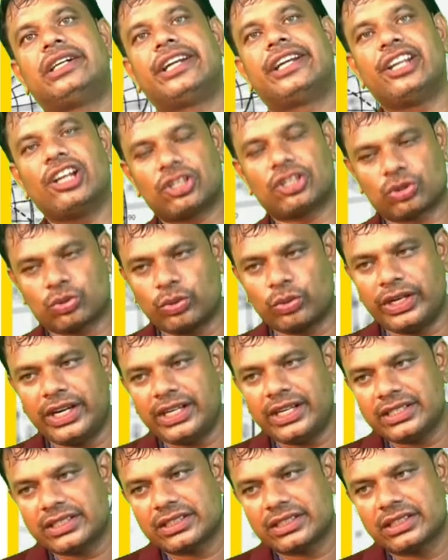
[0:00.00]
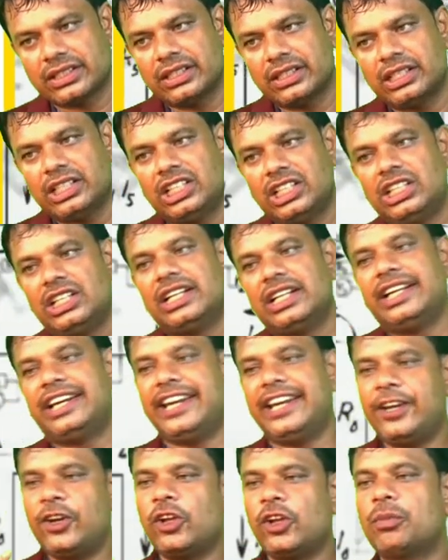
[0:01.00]
Dear students,
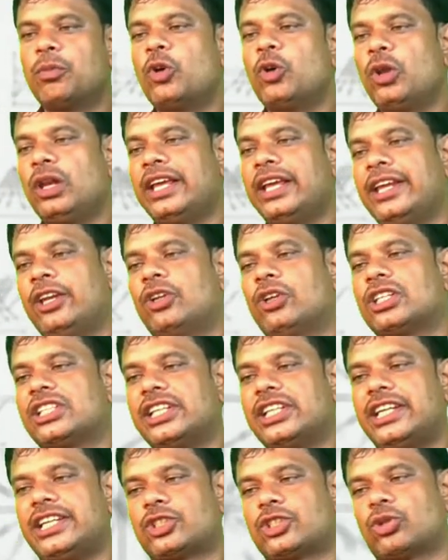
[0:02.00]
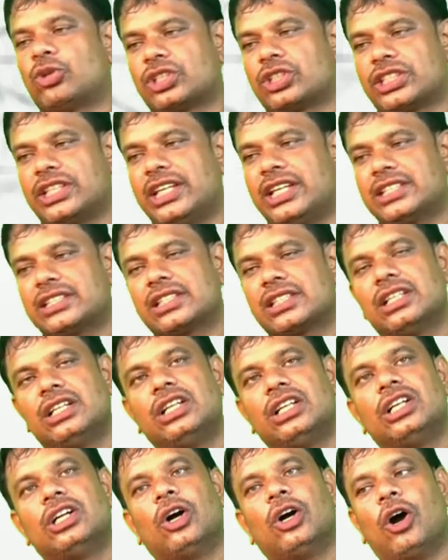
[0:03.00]
renewable energy resources,
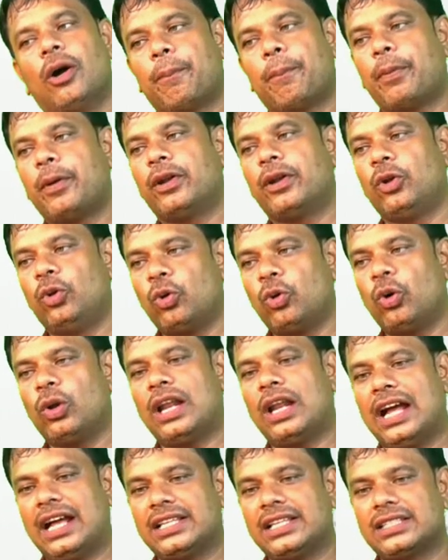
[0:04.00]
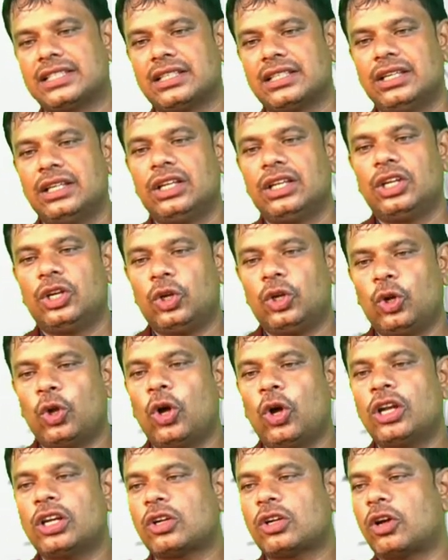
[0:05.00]
often known as
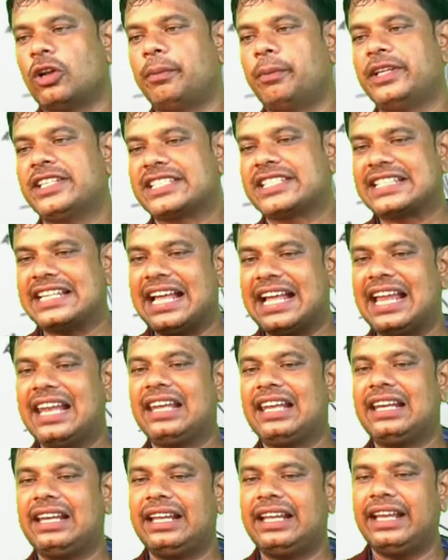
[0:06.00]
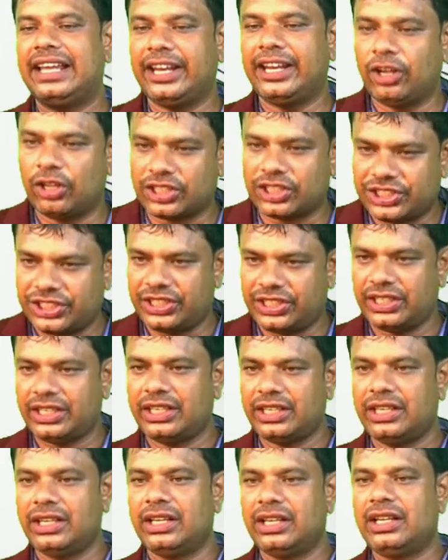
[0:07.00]
non-conventional energy,
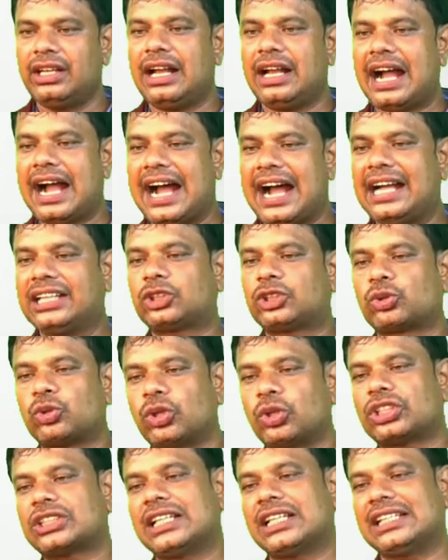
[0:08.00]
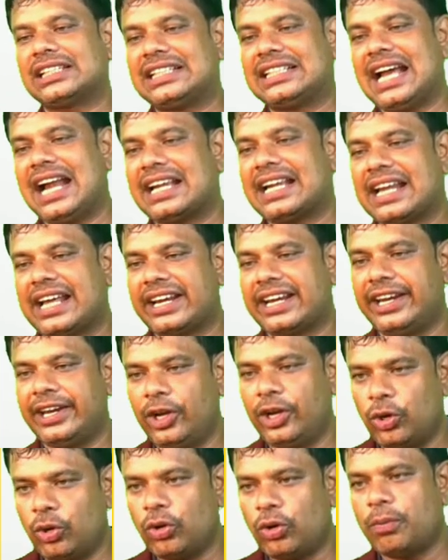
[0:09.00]
are sources that are
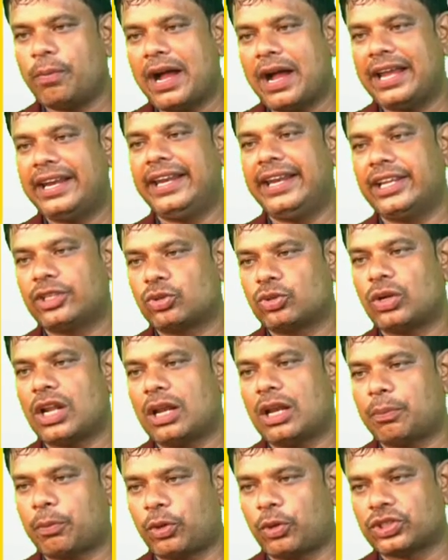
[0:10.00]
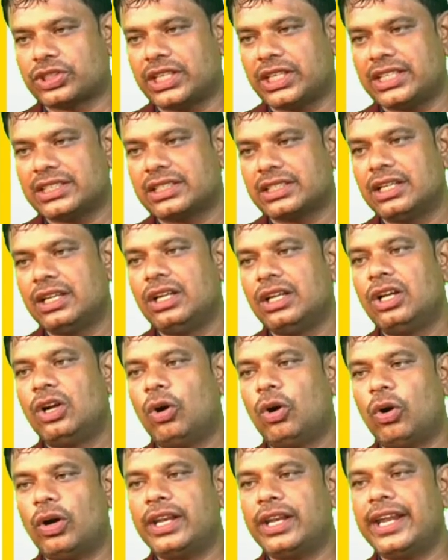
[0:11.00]
renewed by natural process
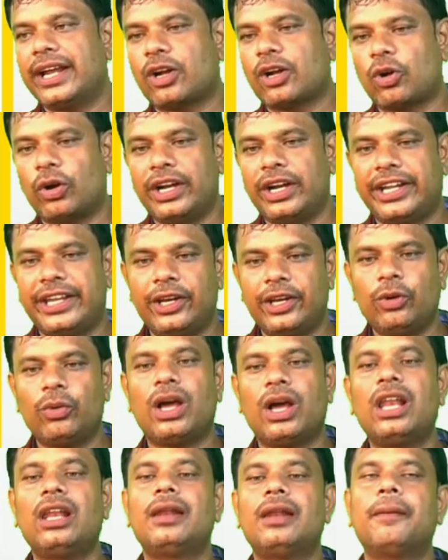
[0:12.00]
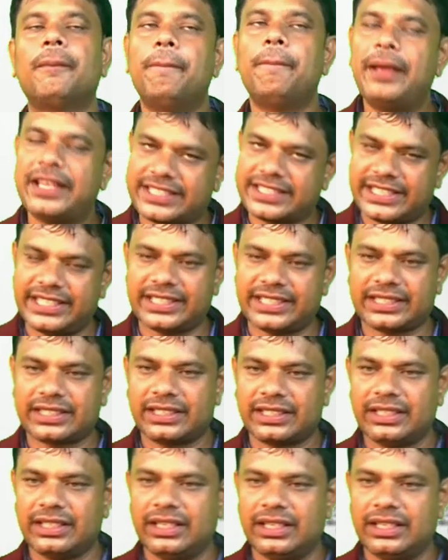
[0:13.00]
on a continual basis,